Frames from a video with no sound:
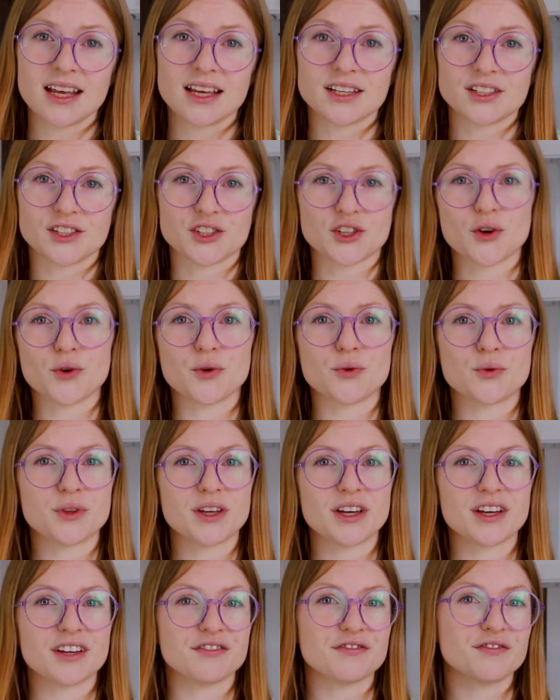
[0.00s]
So
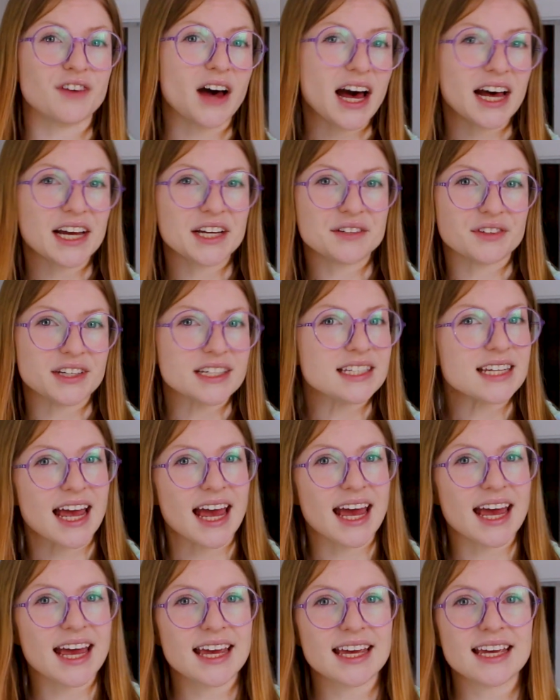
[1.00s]
the 5 a
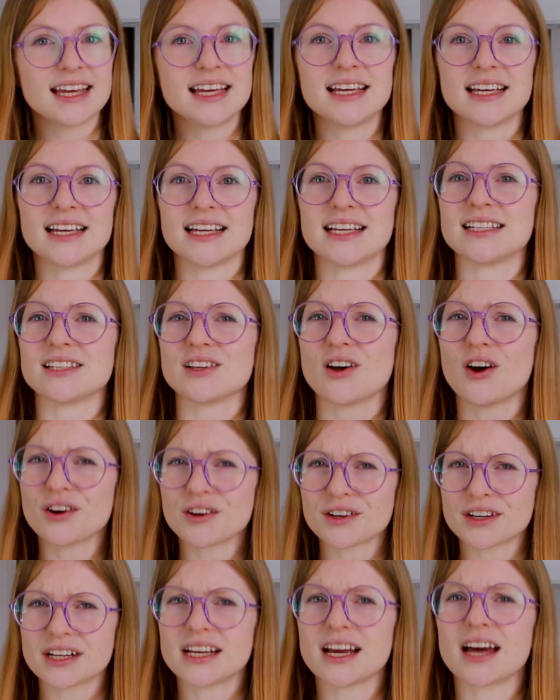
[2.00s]
day is
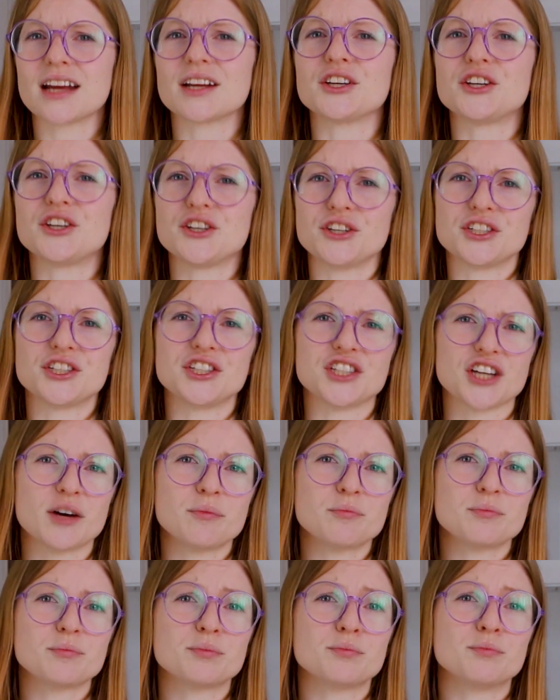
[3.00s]
already got a good
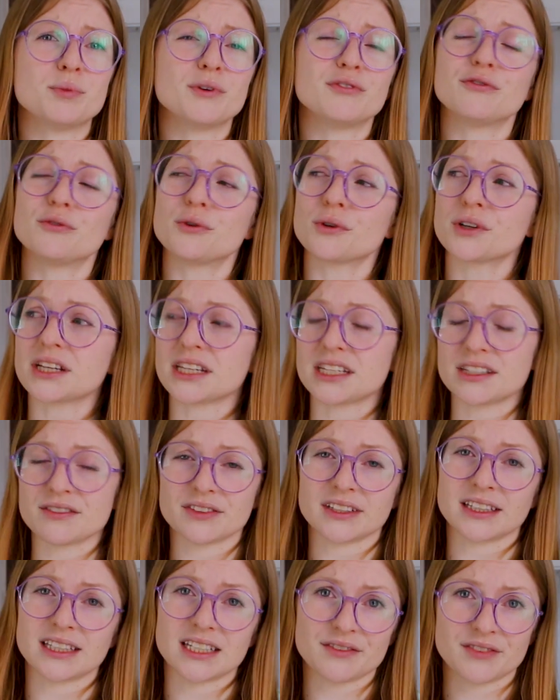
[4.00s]
jump before
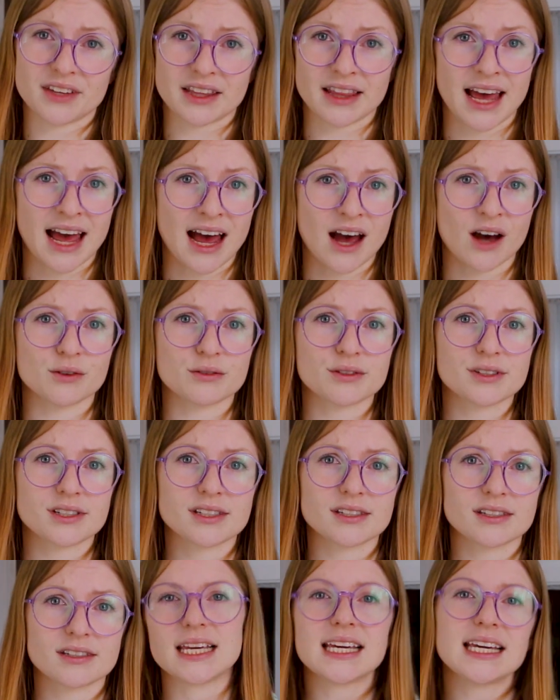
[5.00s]
even leaving the
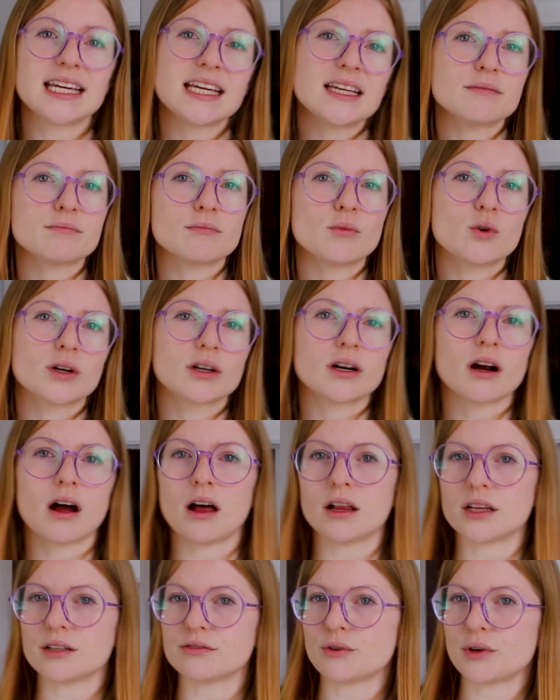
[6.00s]
house. Eat more
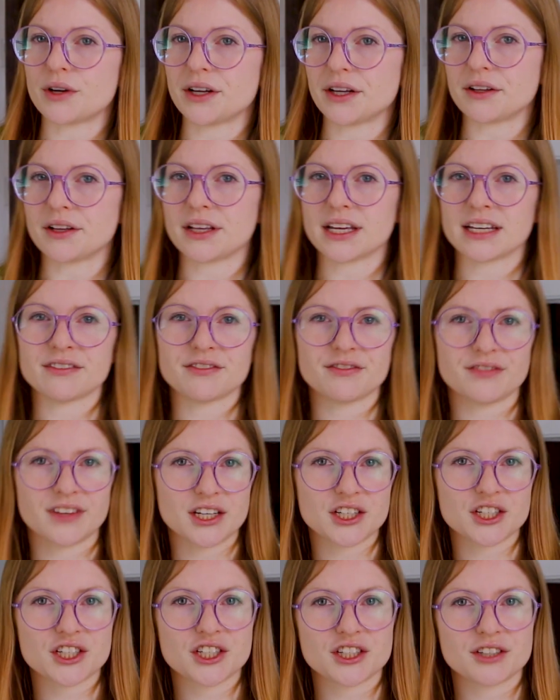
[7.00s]
olive oil and
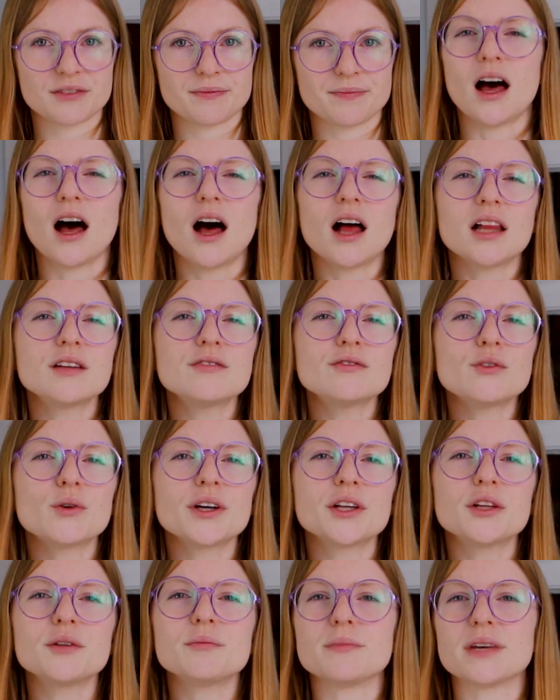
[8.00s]
fish. Olive
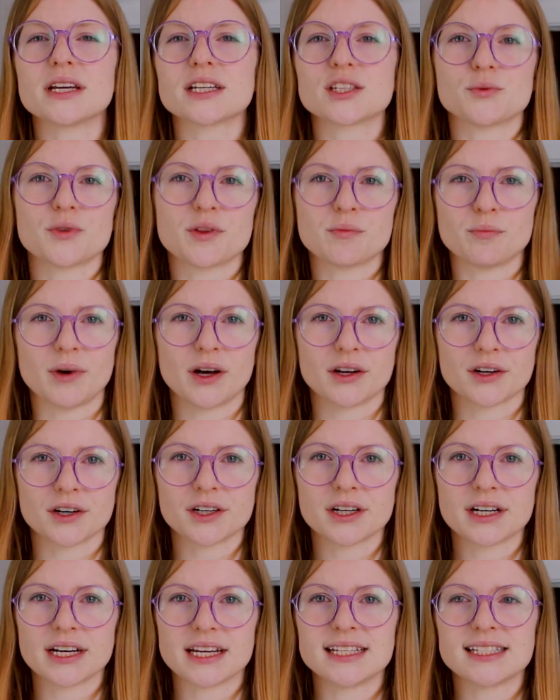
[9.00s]
oil mixed with
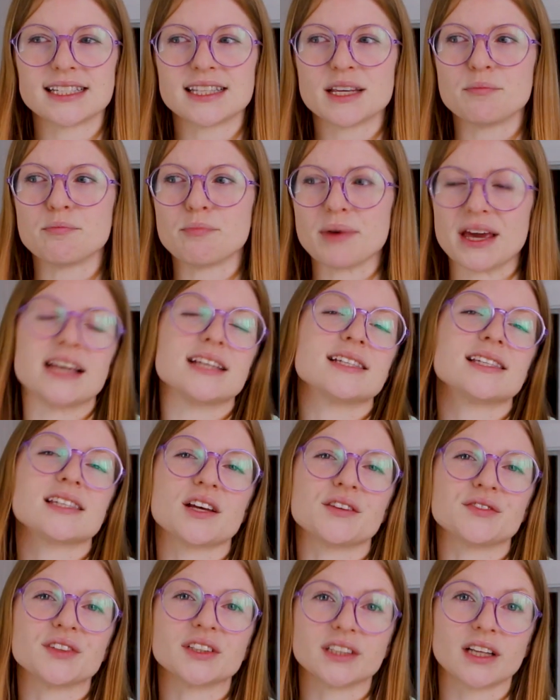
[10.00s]
butter is the base
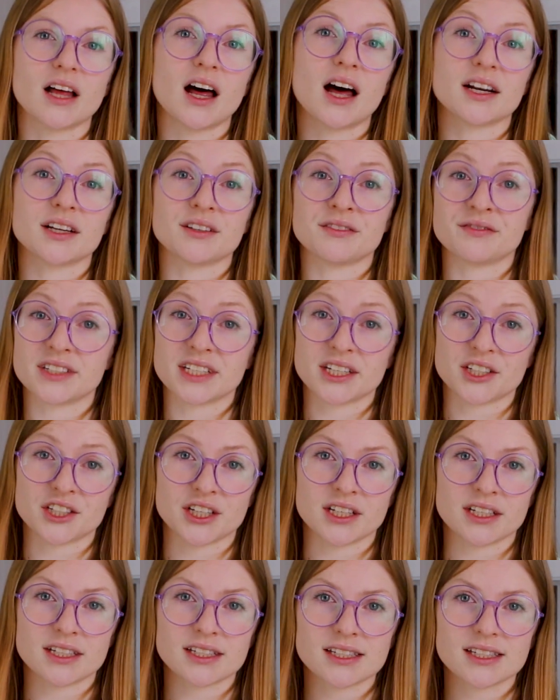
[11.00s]
of a lot of
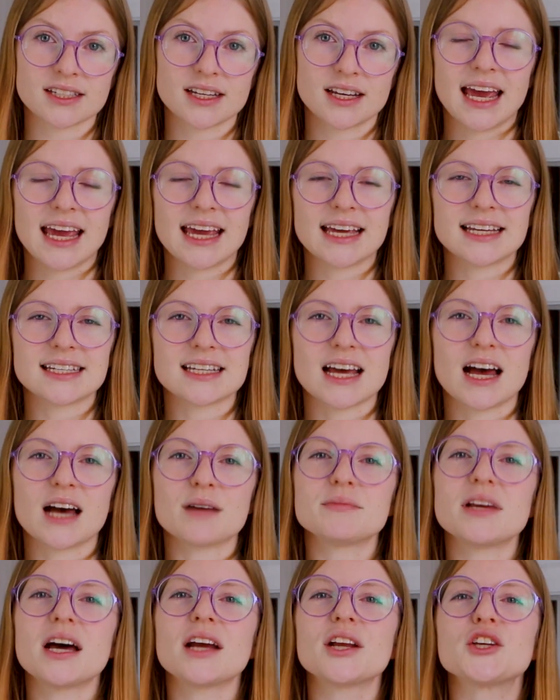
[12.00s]
dishes. And
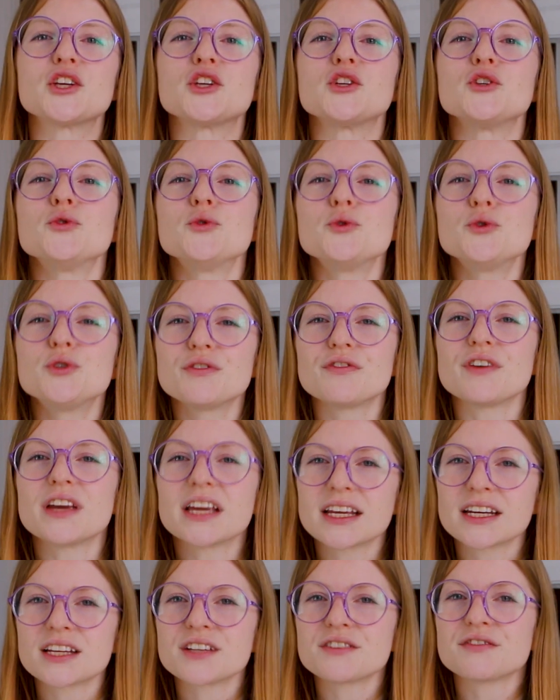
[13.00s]
I'm not a huge
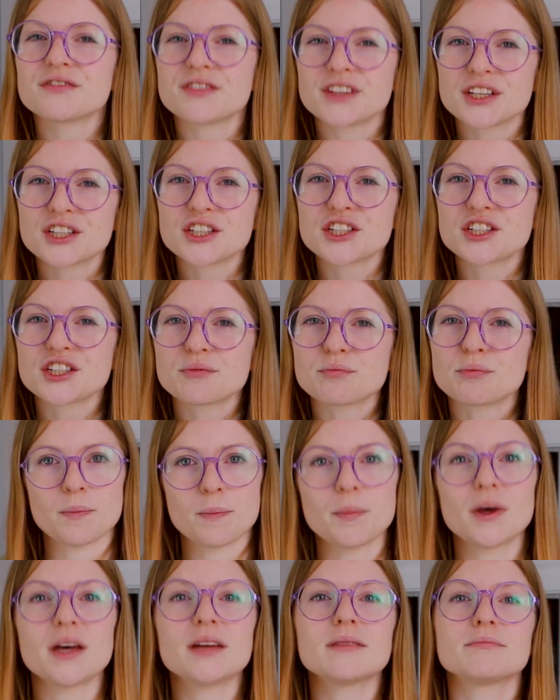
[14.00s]
fan of fish,
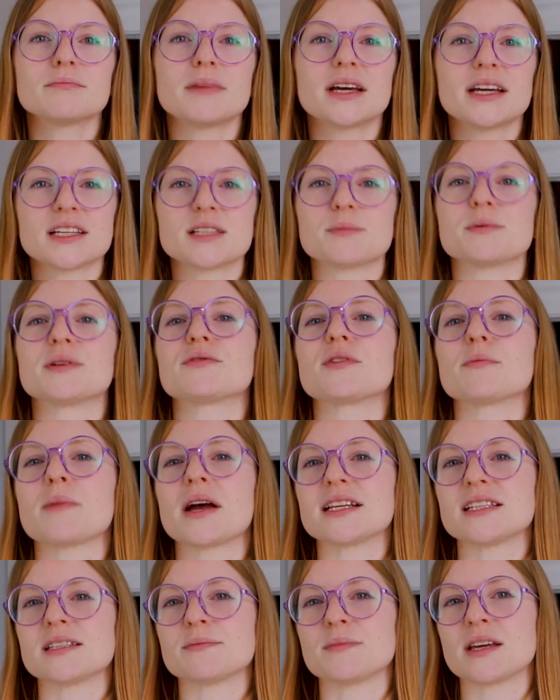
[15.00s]
but my husband
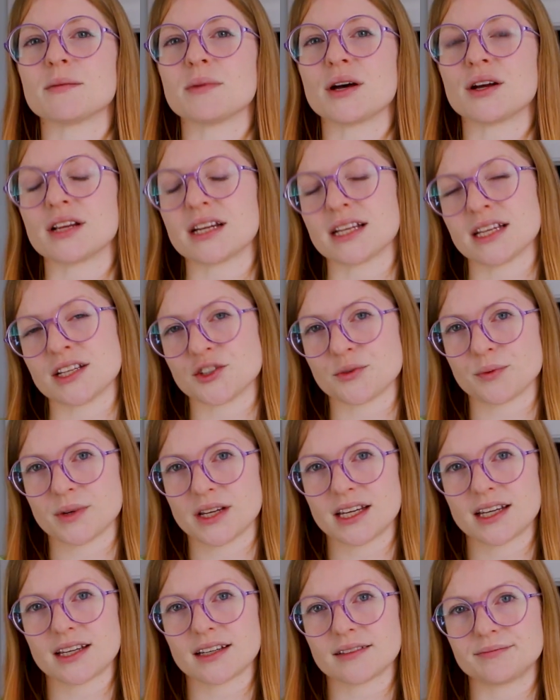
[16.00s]
reminds me about it each
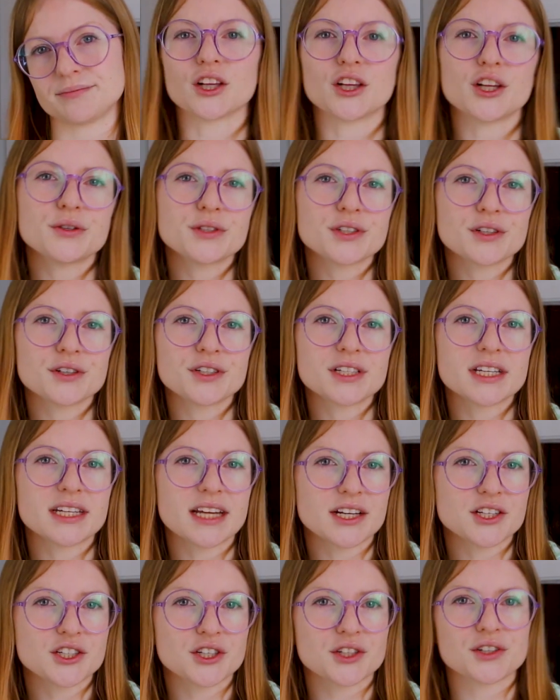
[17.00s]
week. Closer to
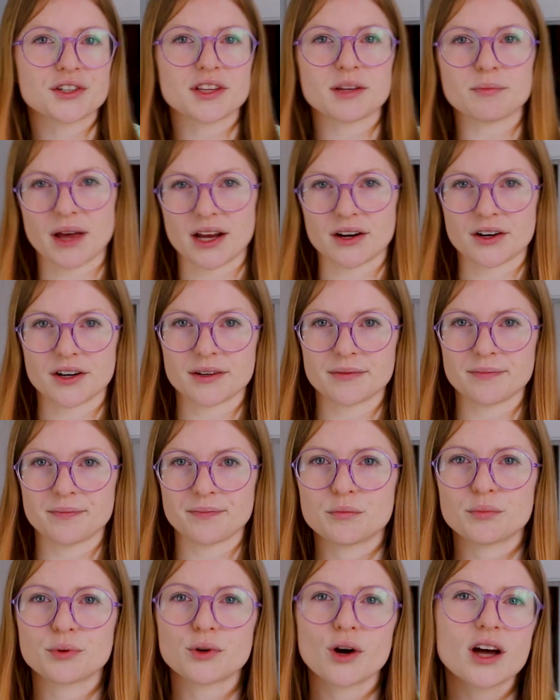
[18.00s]
nature, the better.
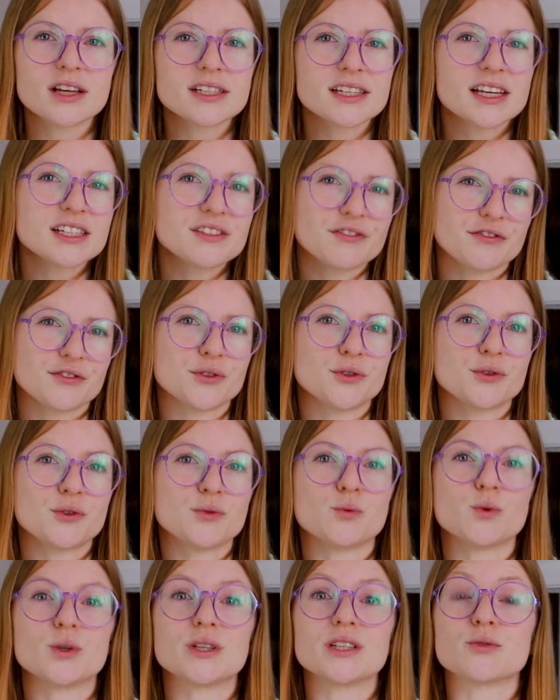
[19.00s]
Processed food
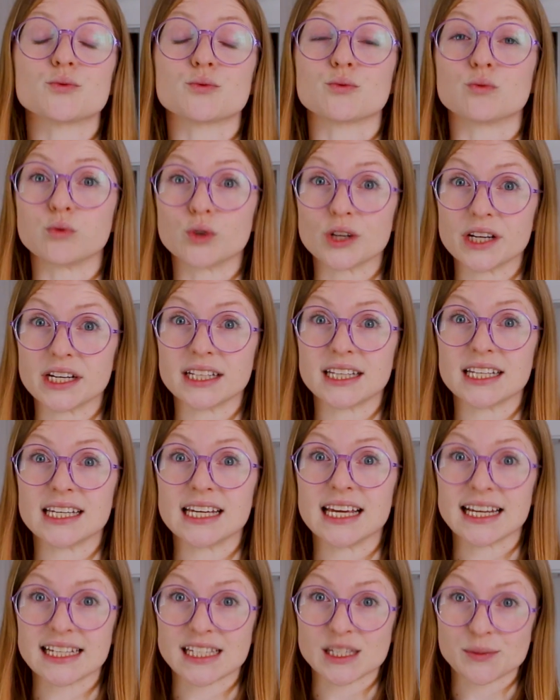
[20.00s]
was
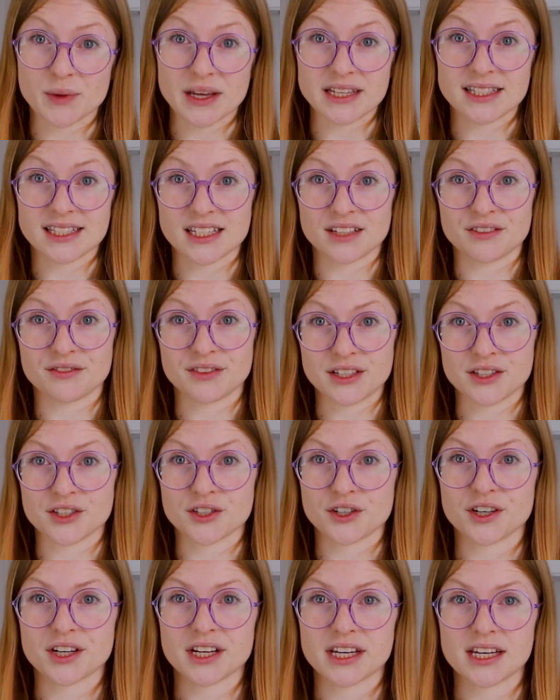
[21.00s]
really expensive in
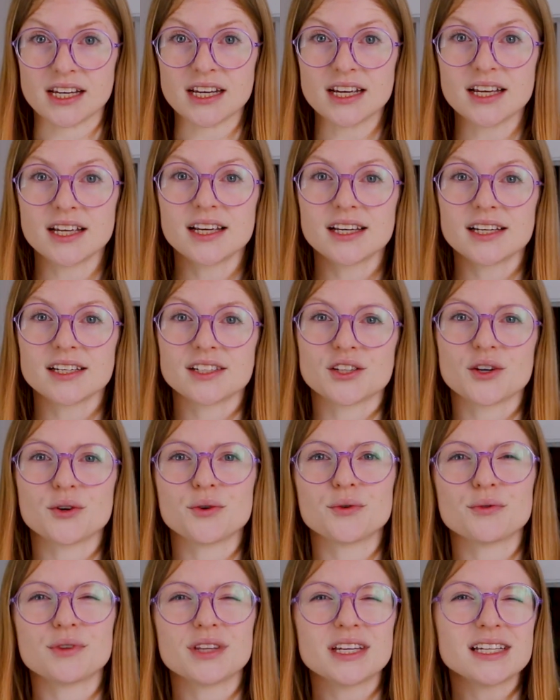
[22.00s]
Turkey,
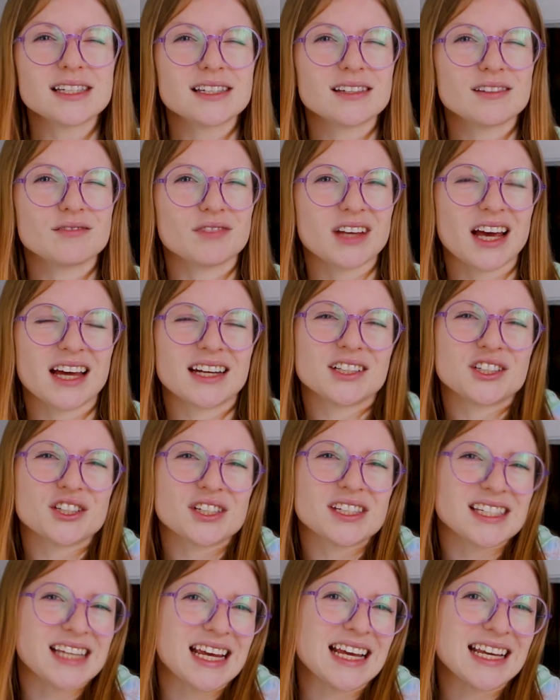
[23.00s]
so this kind of
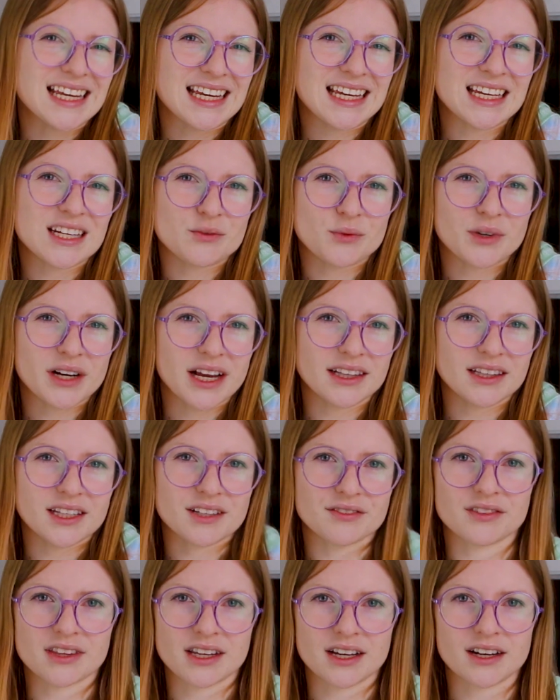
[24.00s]
just sank in when I
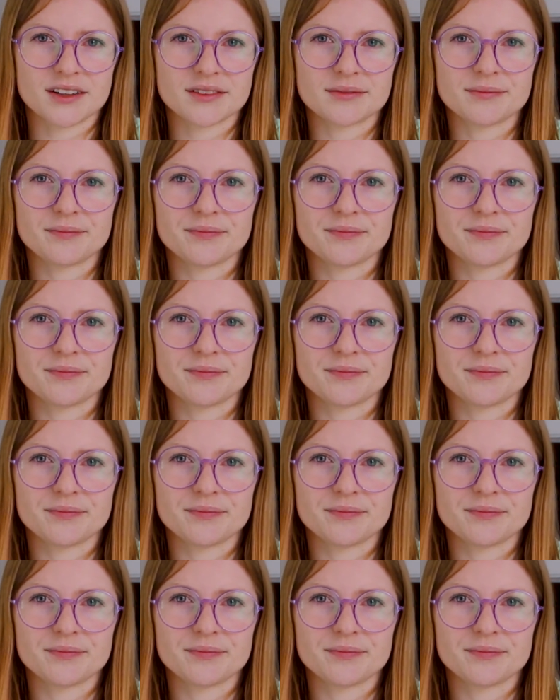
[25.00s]
lived there.